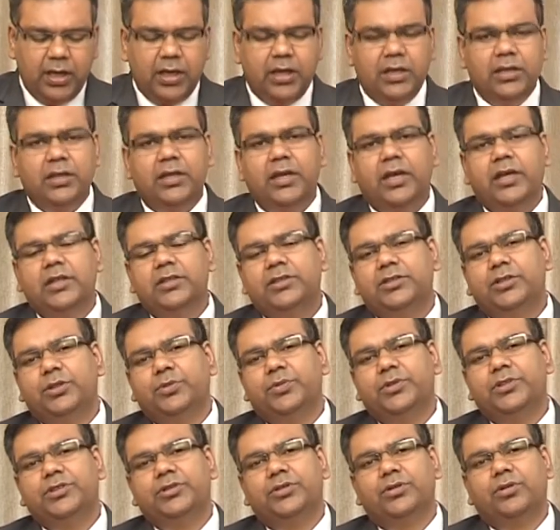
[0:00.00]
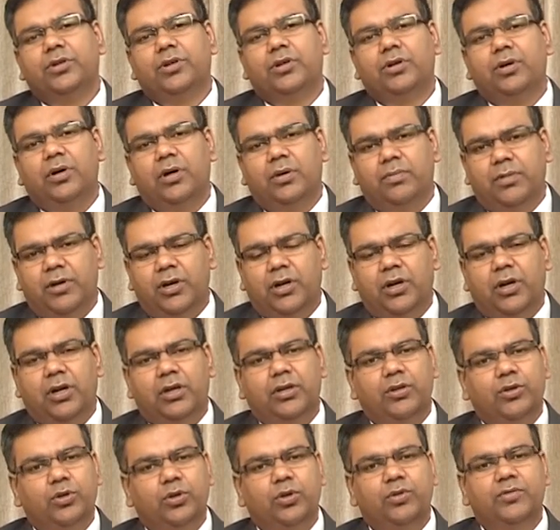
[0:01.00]
In case you wish to go
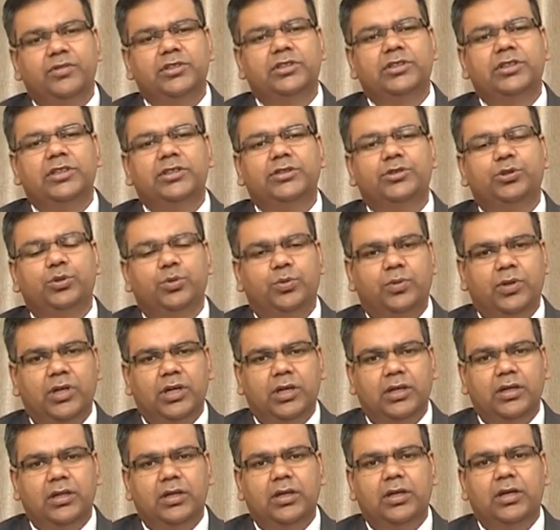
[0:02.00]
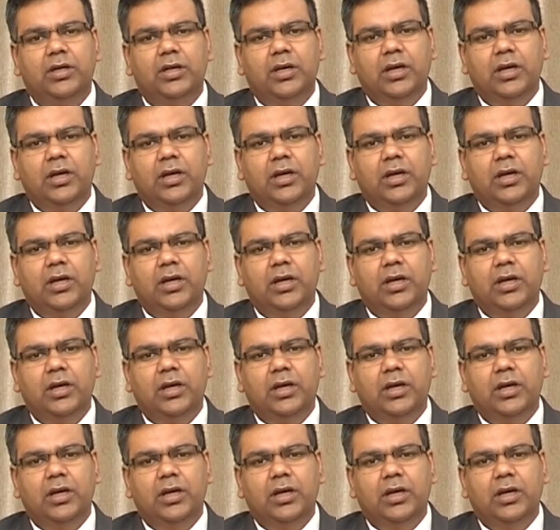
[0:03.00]
abroad or overseas to work,